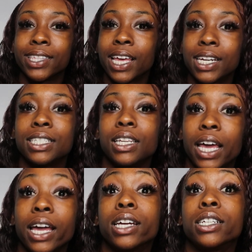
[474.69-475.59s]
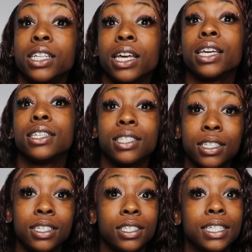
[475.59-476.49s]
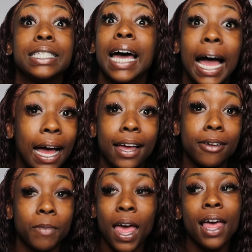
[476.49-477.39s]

that is lash shedding season time